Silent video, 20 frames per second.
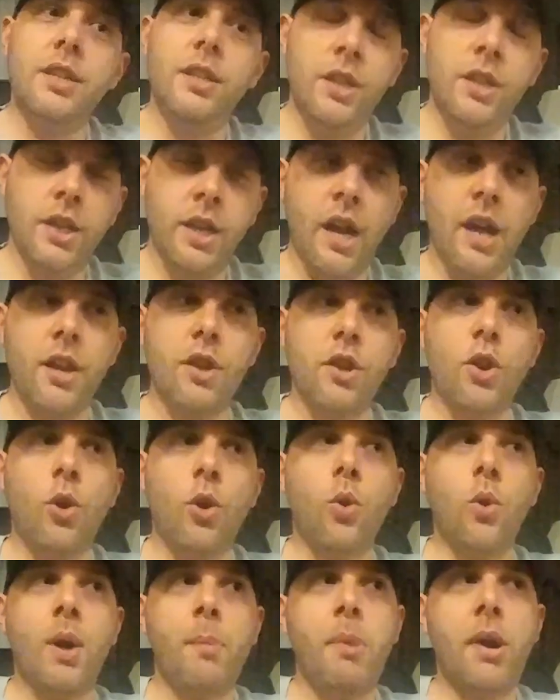You gotta
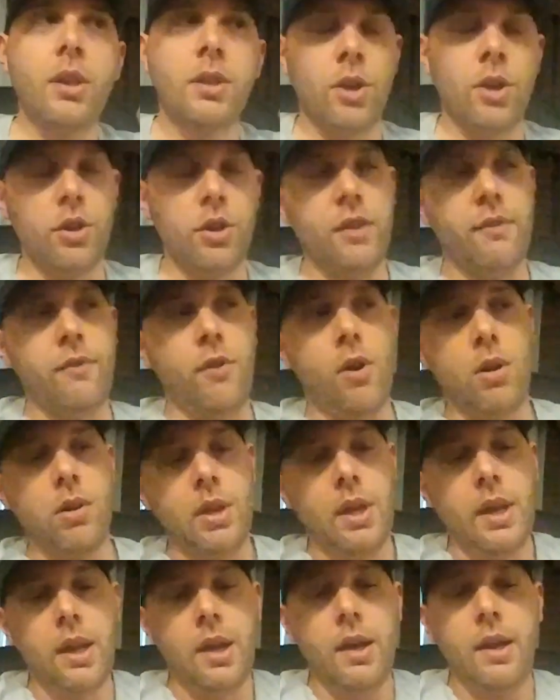know about
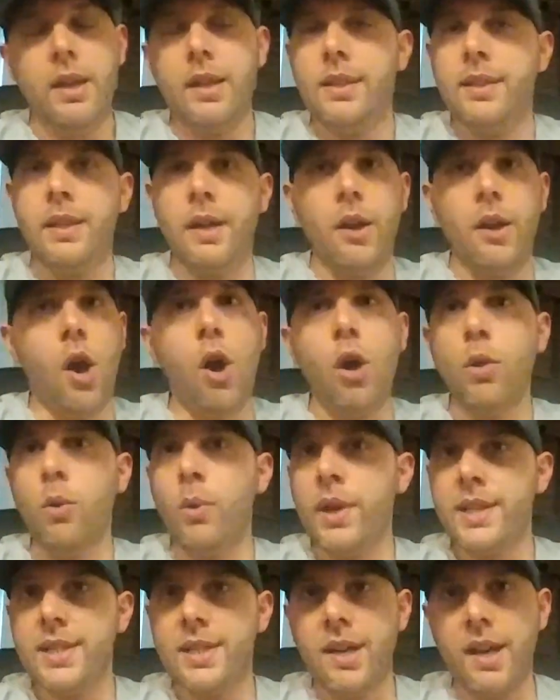Carnival. They
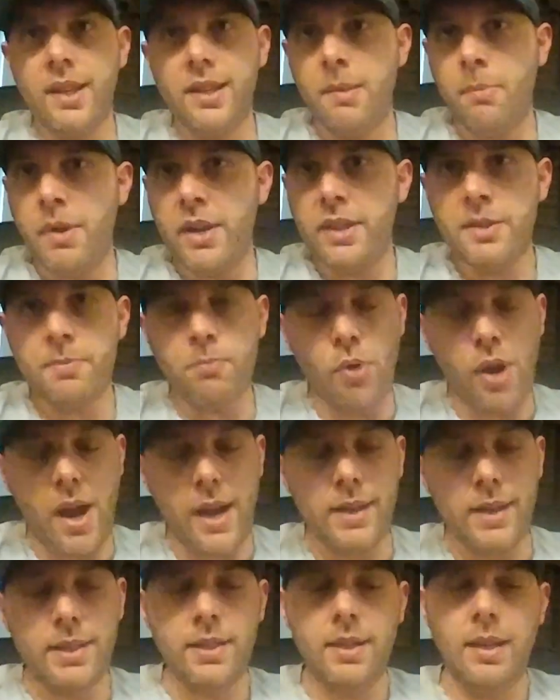always got the best
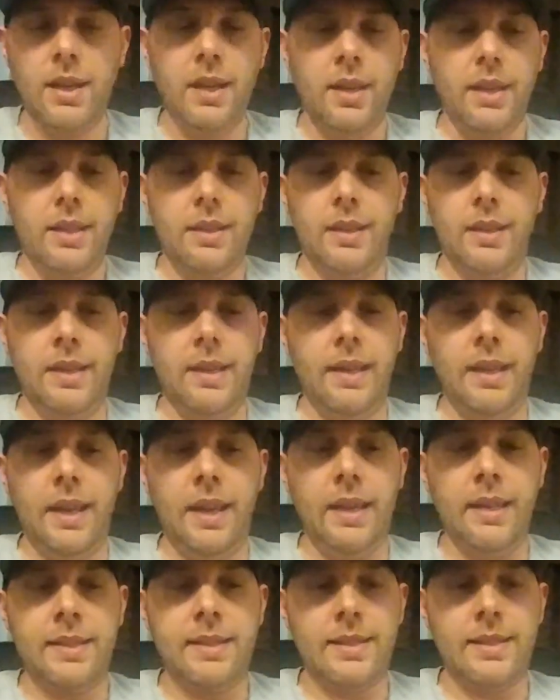price
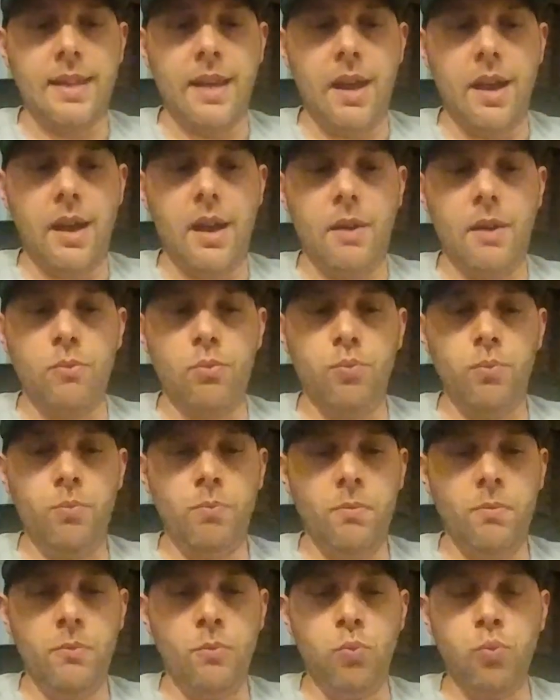it's uh,
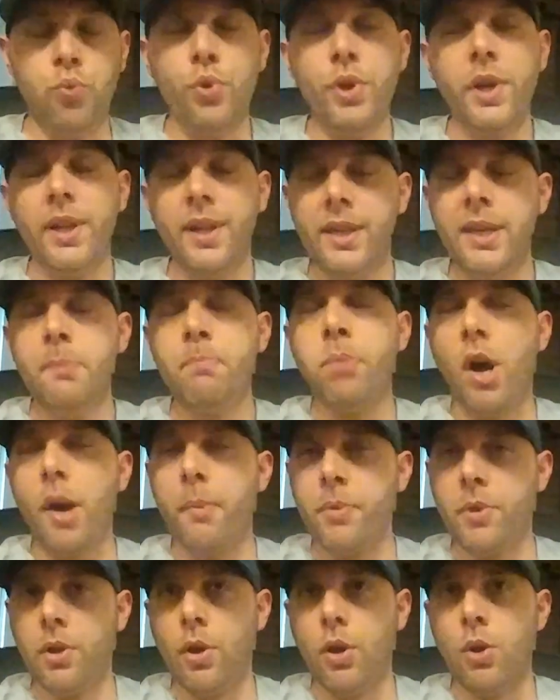really
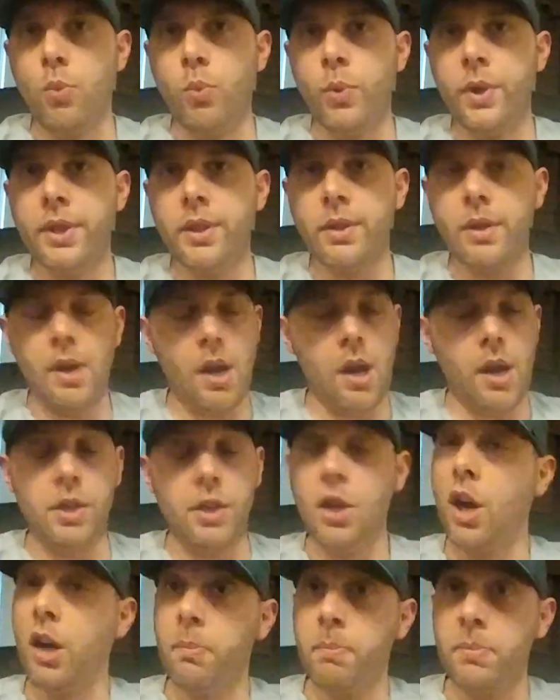popular with uh,
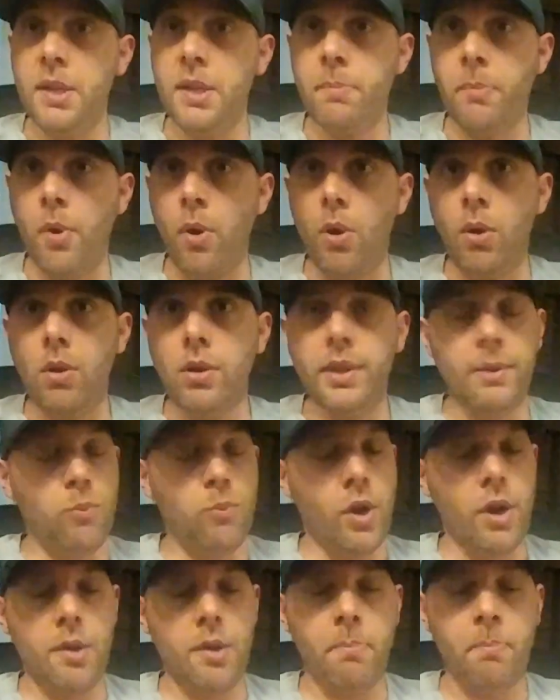young people. They
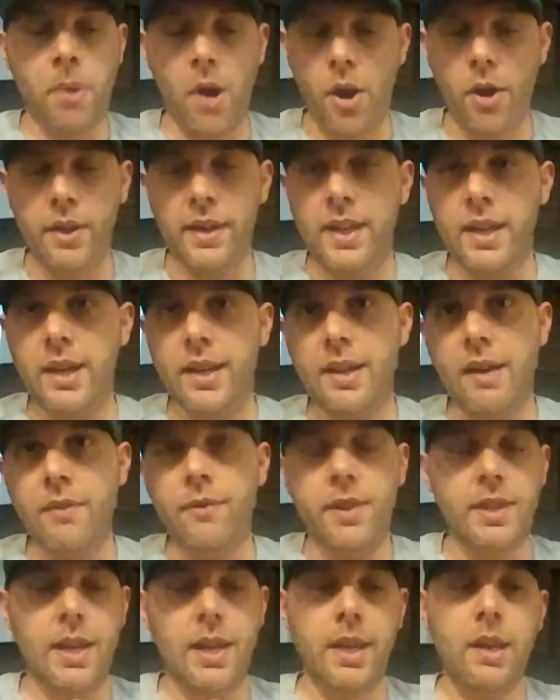want to party and
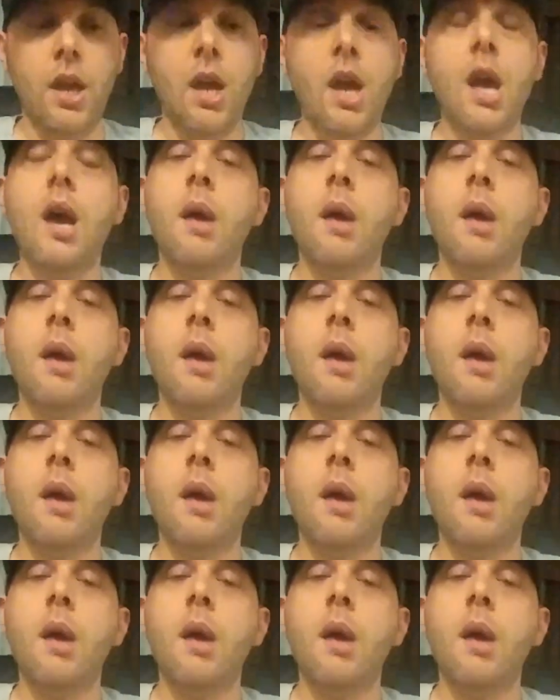everything.